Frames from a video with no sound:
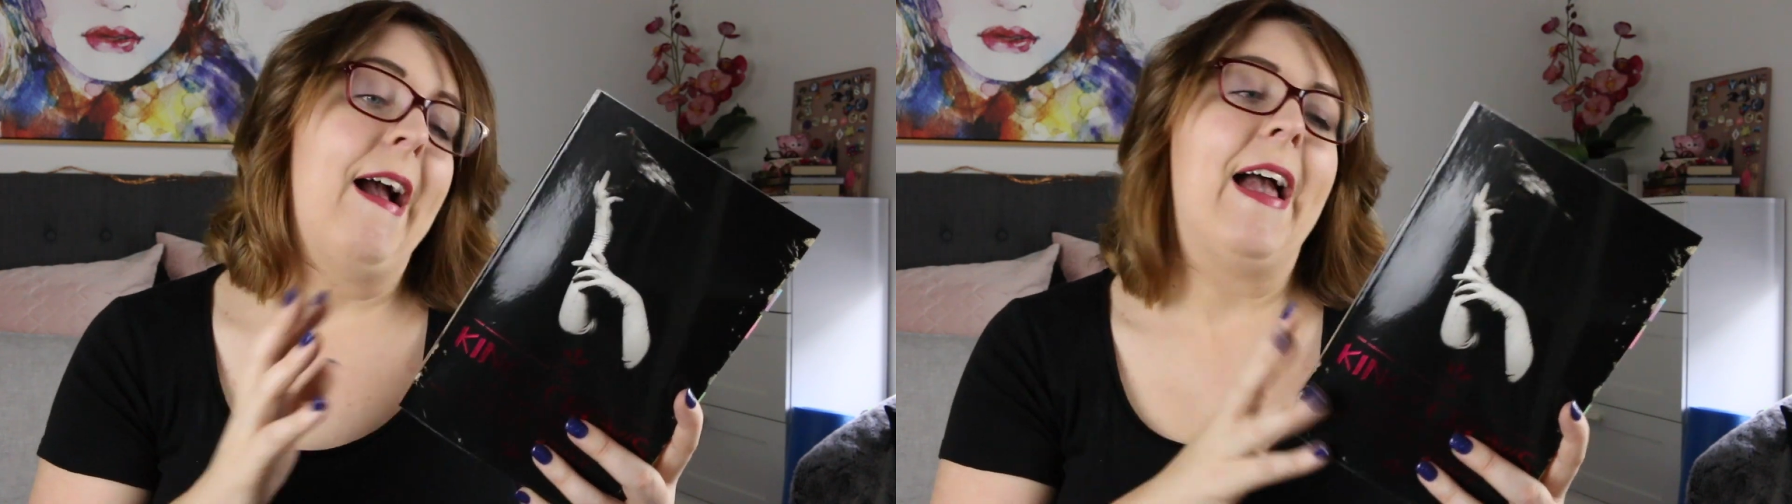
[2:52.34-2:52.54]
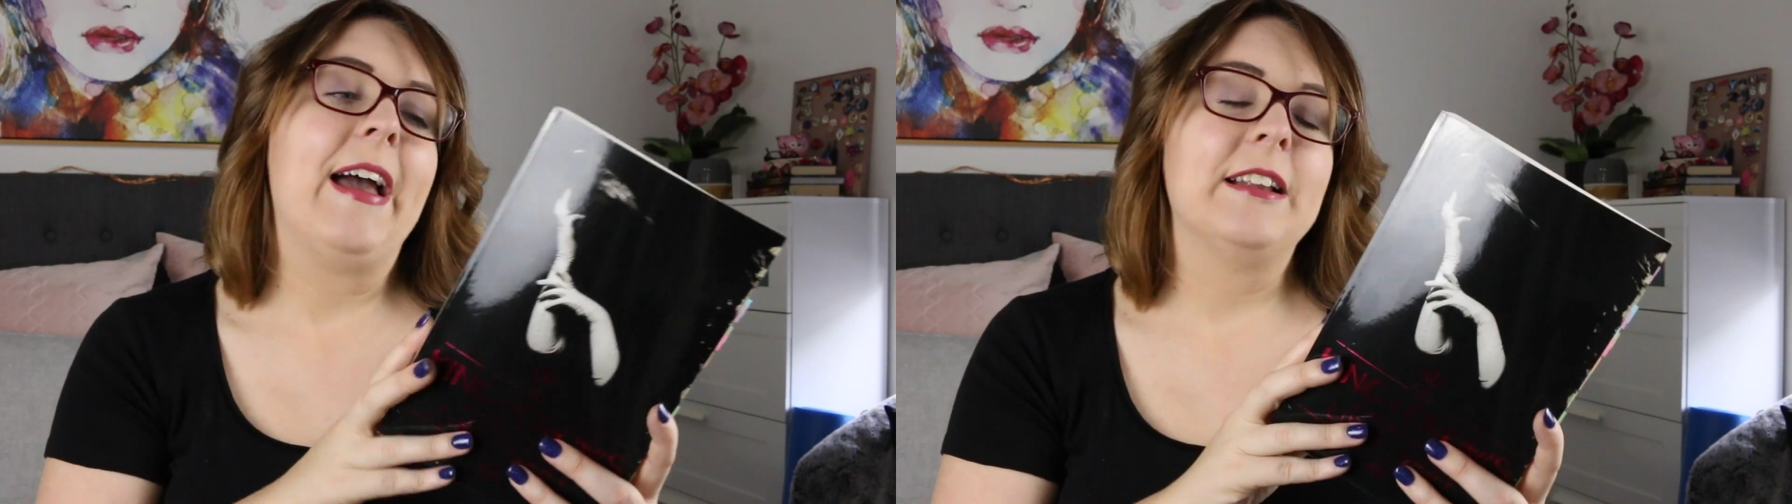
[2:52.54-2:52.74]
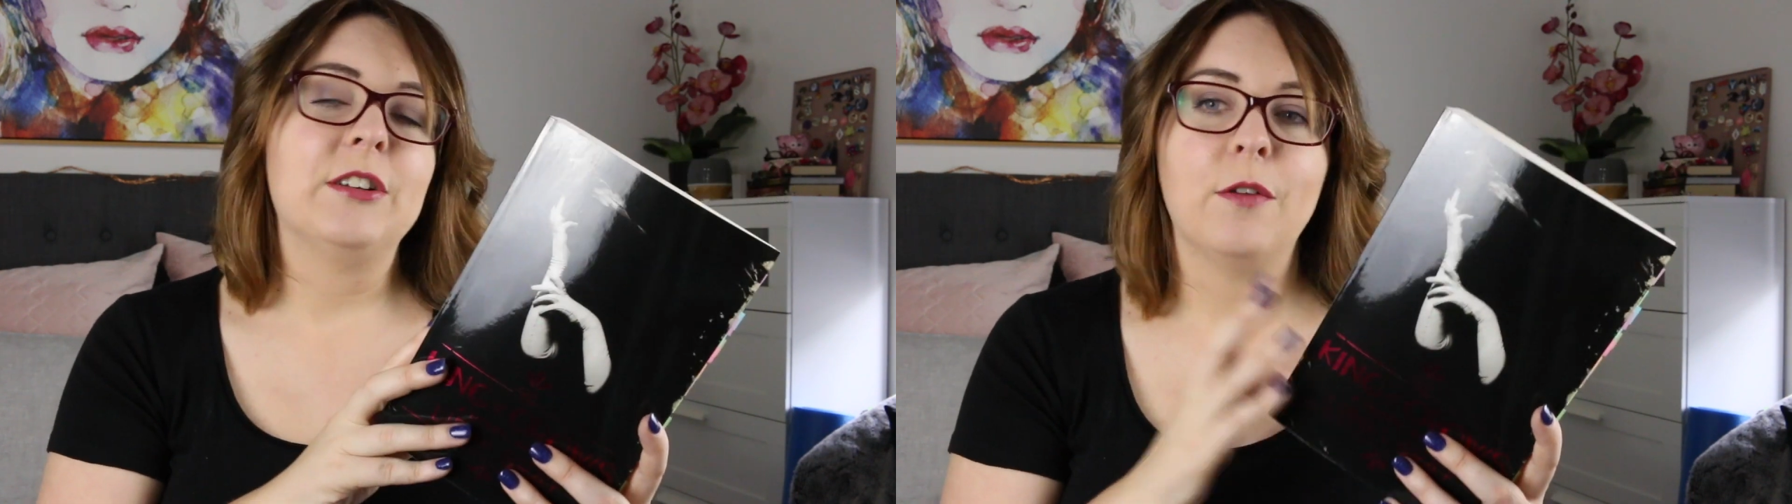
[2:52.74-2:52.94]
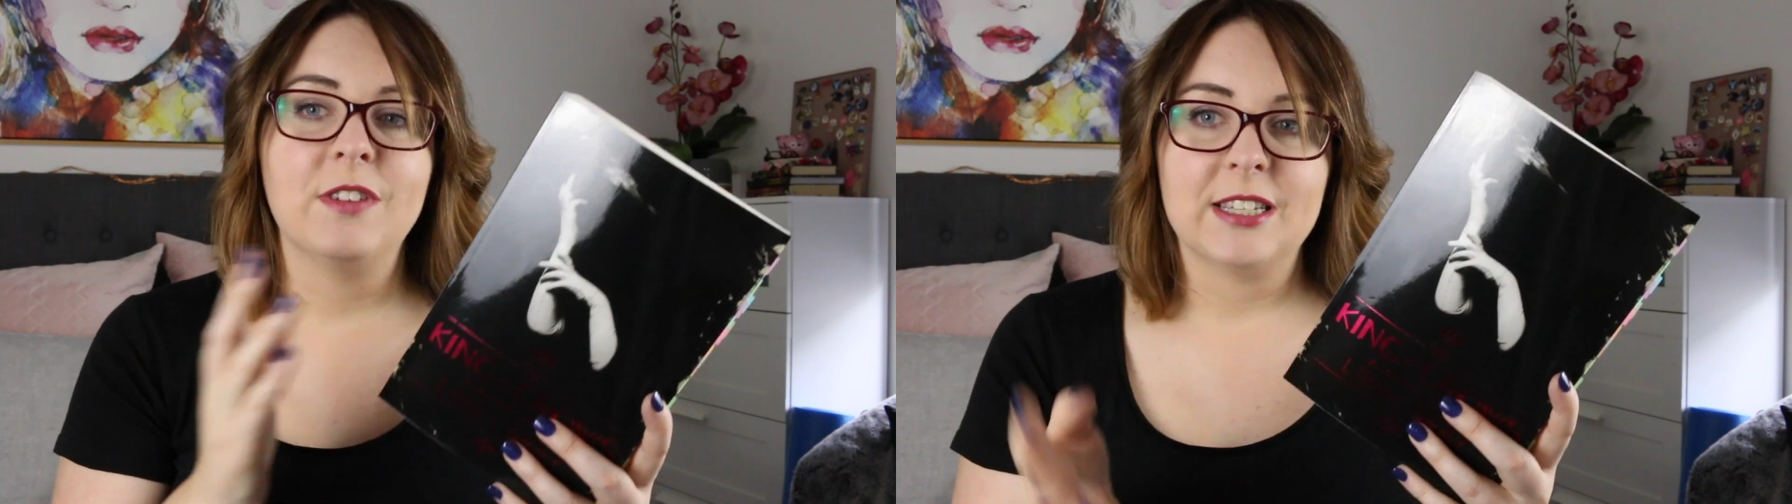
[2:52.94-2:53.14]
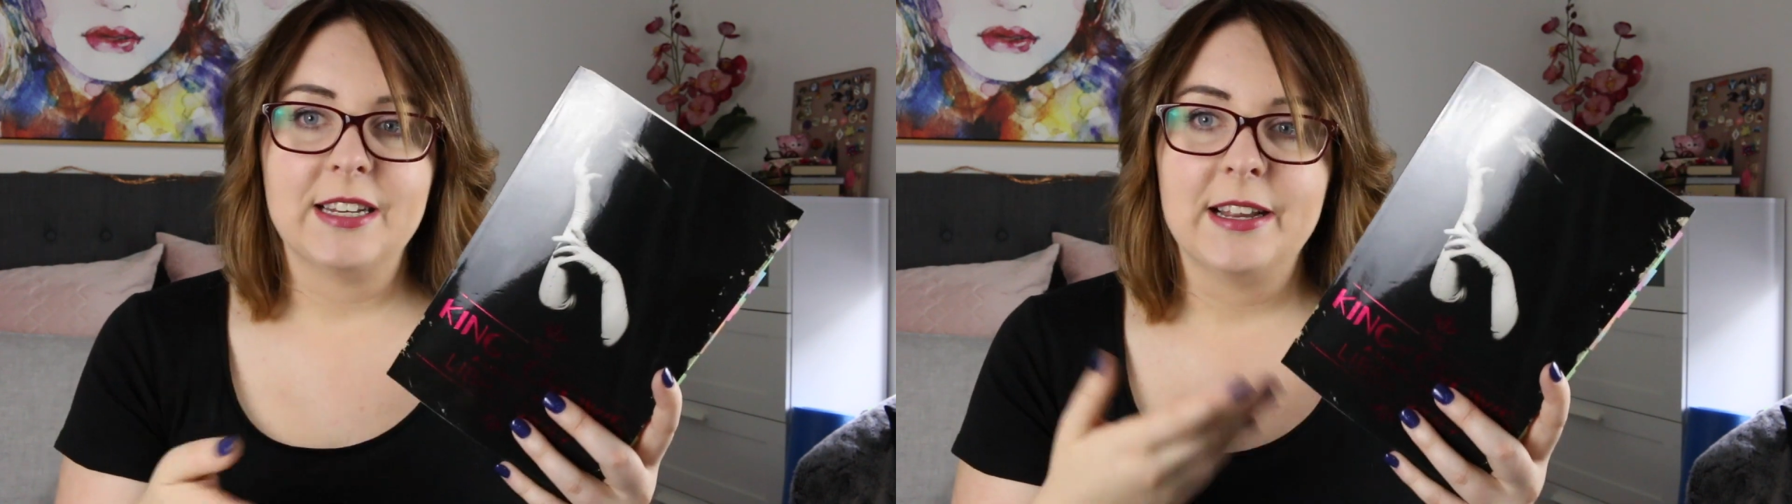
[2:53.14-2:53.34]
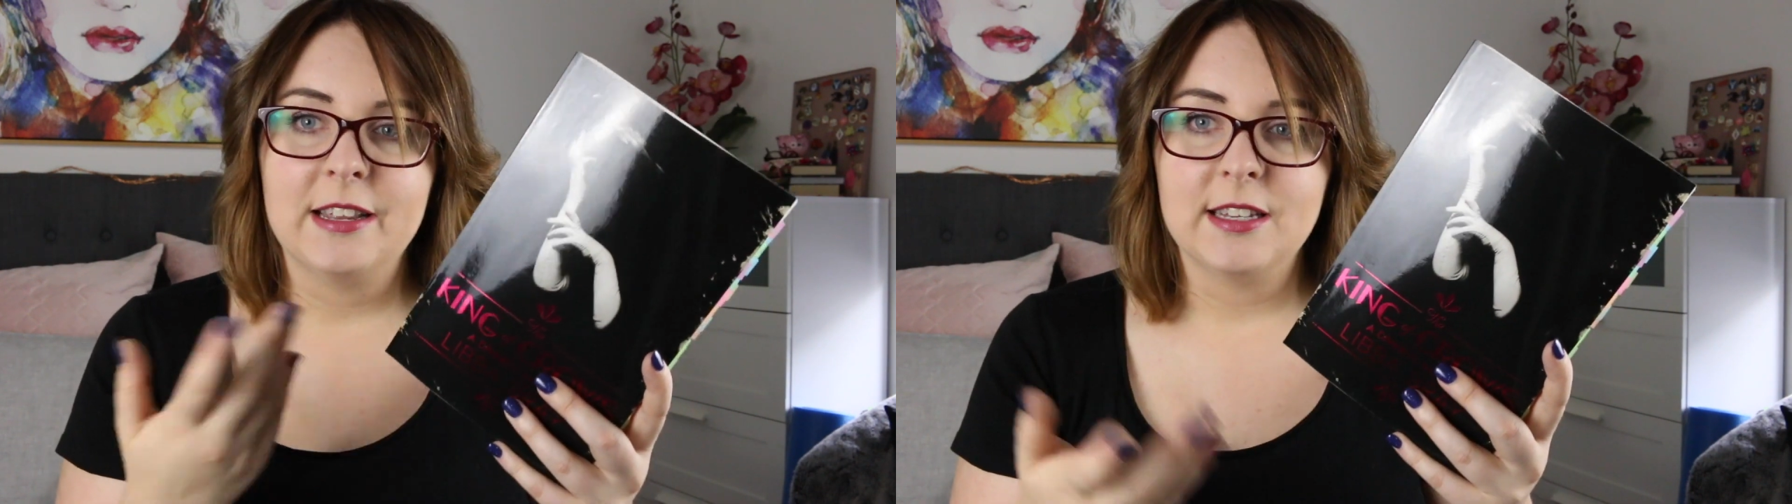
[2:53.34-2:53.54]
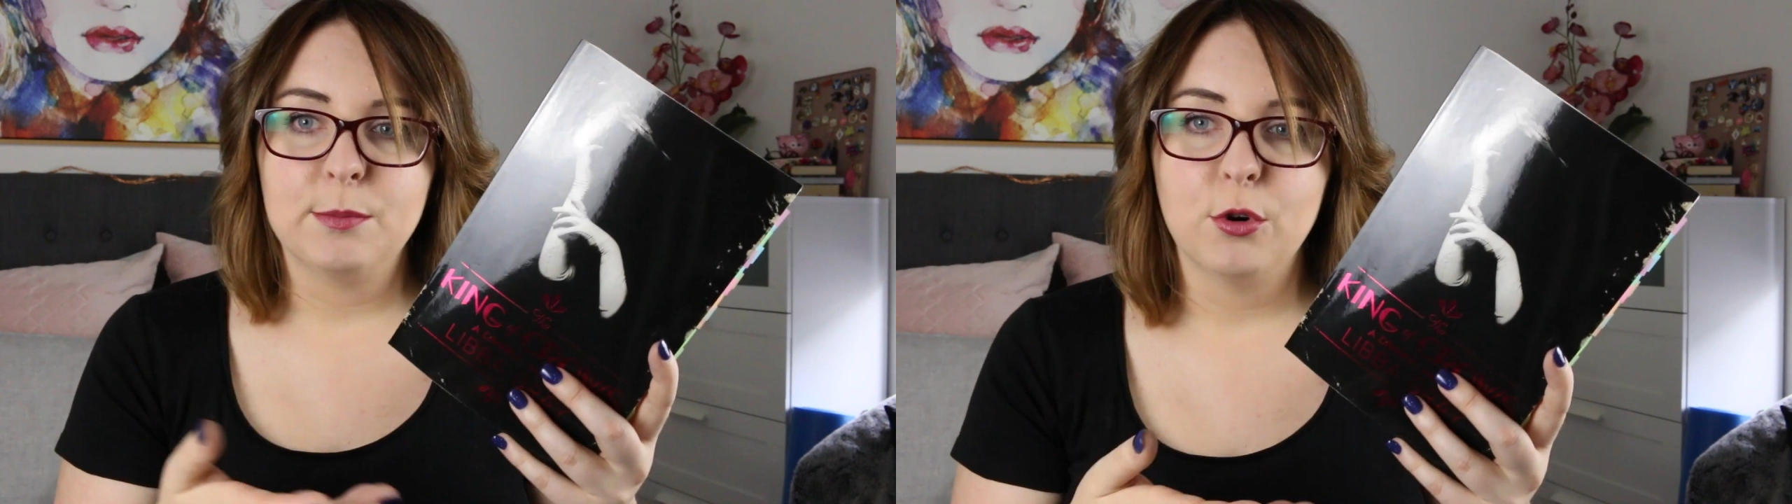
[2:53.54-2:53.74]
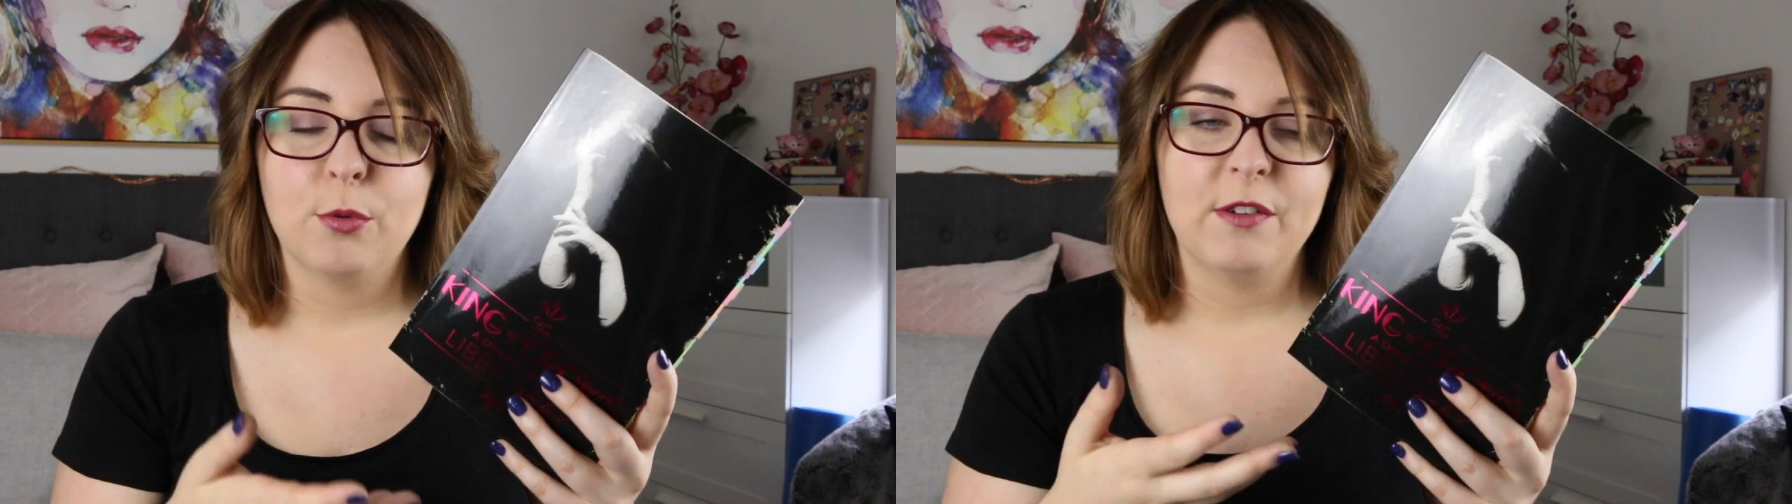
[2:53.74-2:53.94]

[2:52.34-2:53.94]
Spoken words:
And obviously in this book